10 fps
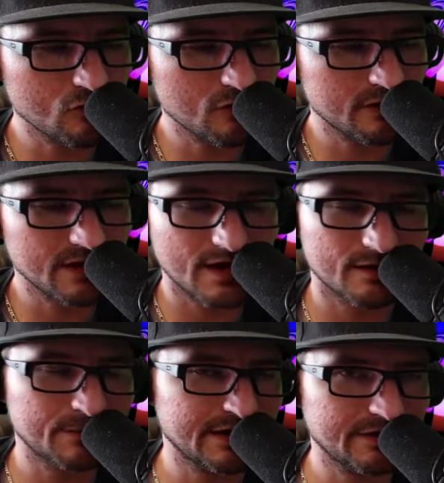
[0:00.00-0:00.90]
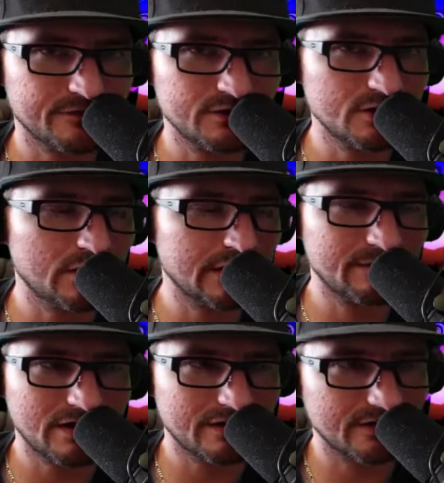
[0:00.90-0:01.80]
yeah, I mean, if you know
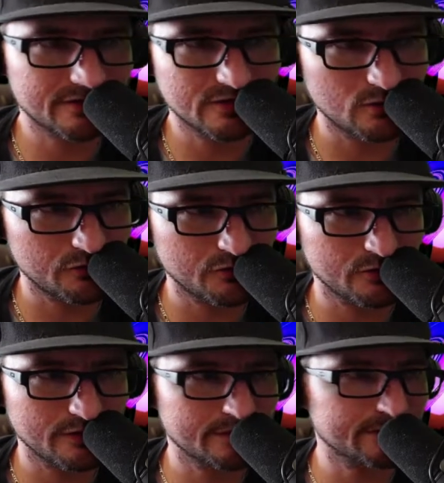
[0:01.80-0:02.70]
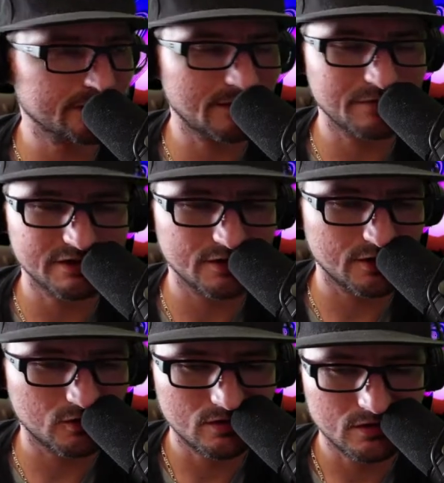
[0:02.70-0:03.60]
anybody that's going through this, let me
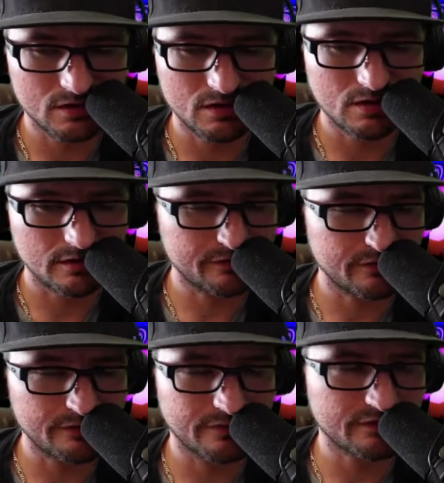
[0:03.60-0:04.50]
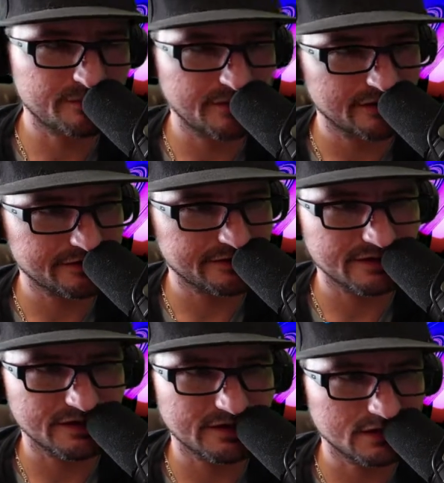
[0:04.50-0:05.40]
know. If you've experienced it,